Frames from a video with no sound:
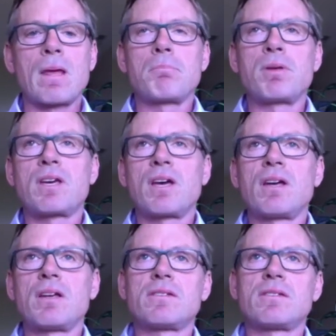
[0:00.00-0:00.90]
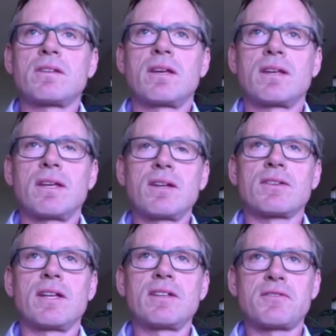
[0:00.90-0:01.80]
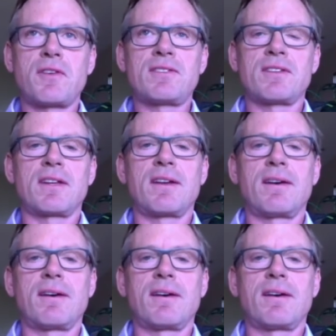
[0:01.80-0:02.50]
Because, let's face it,